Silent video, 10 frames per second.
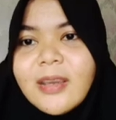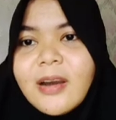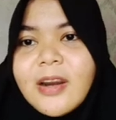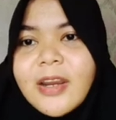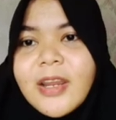
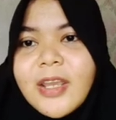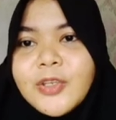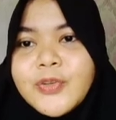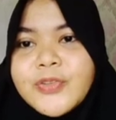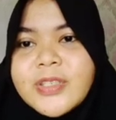are
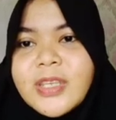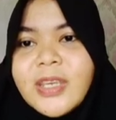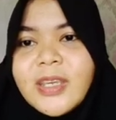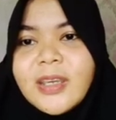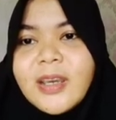
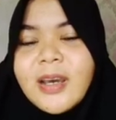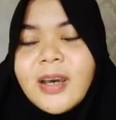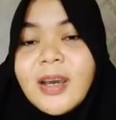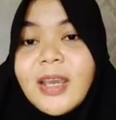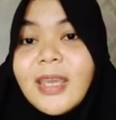using
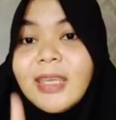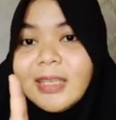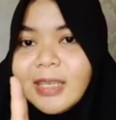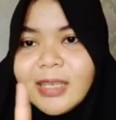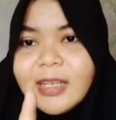
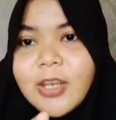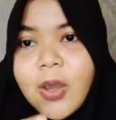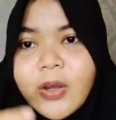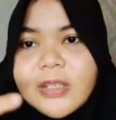e, not